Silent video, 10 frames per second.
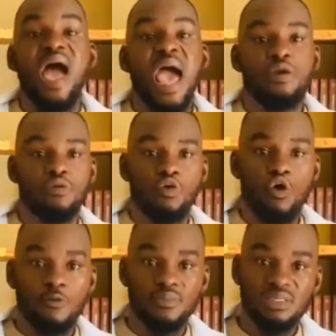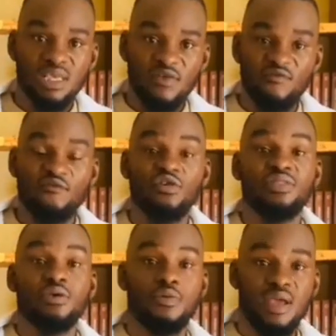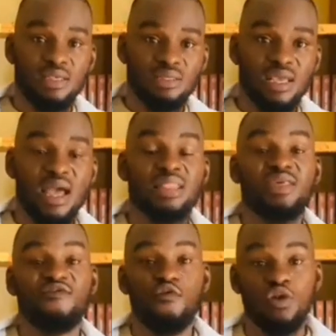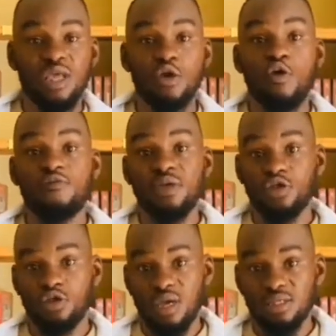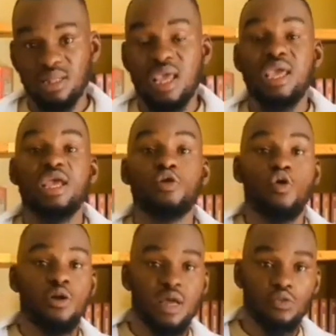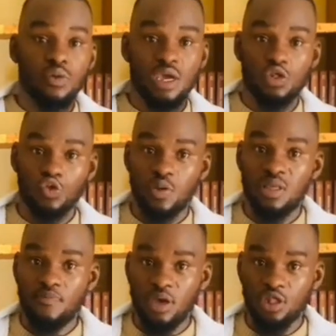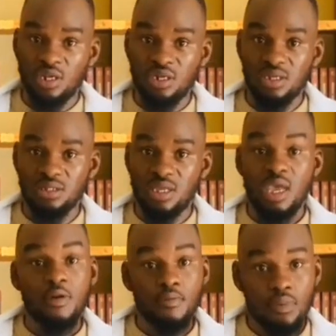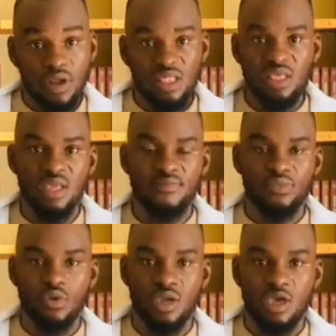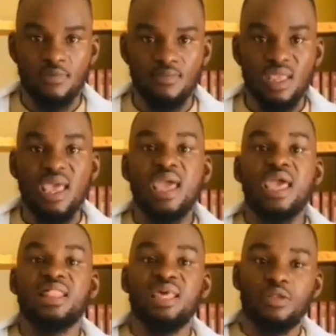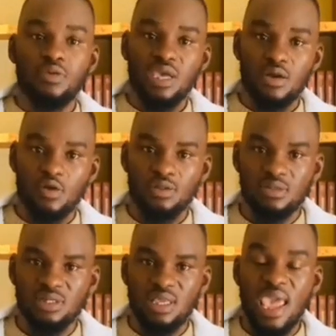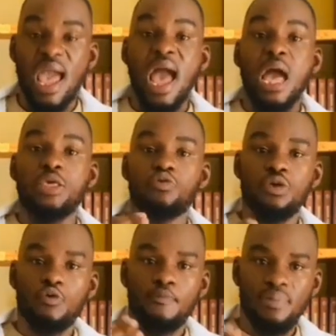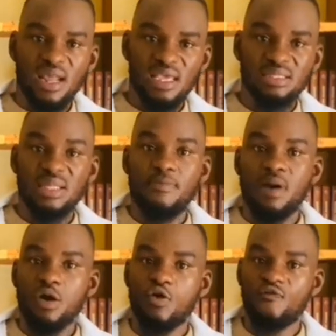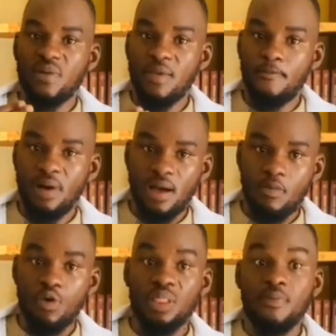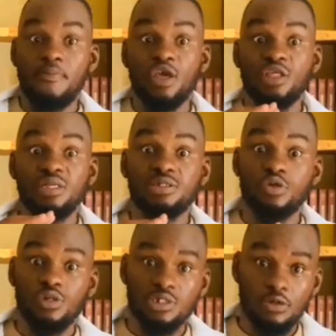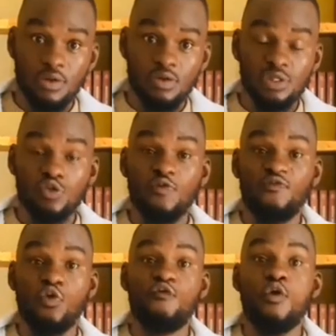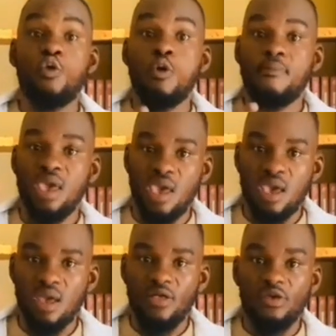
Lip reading: I will observe for the rising and the falling of the chest in order to ensure the patient is breathing, okay? Then you can also say, I will place the back of my palm on the patient's nostrils to feel for warm air